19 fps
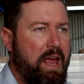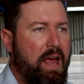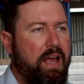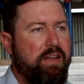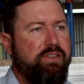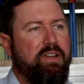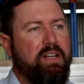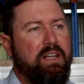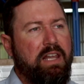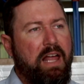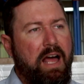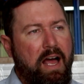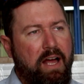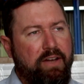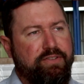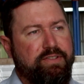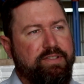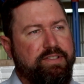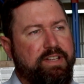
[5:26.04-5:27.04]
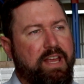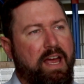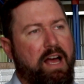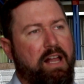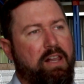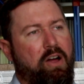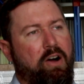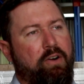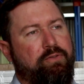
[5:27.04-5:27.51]
and your larger
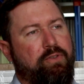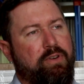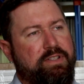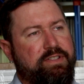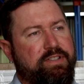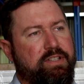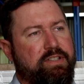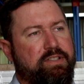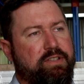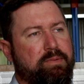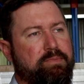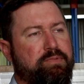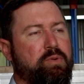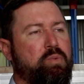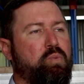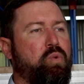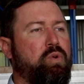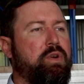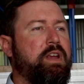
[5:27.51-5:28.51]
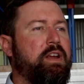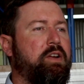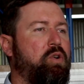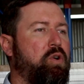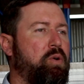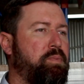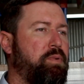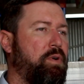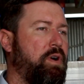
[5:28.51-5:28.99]
scale off-grid systems would
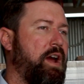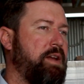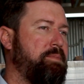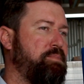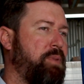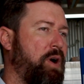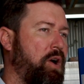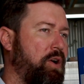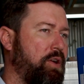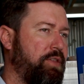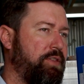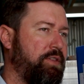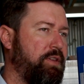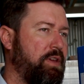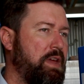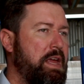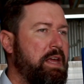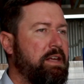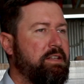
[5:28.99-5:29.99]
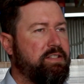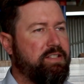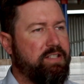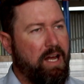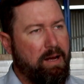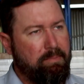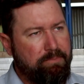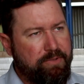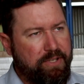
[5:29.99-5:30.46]
incorporate both,
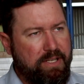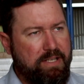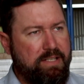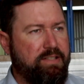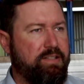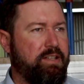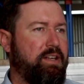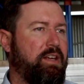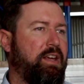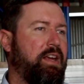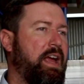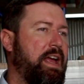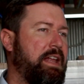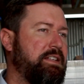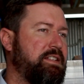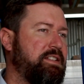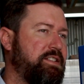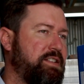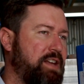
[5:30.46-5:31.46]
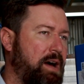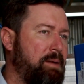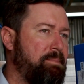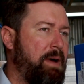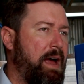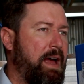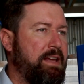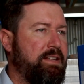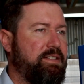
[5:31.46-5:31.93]
some DC and
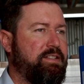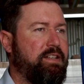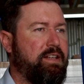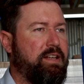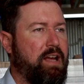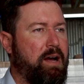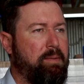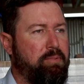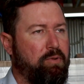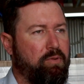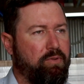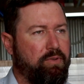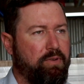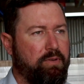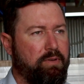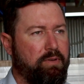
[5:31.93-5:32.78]
some AC coupled.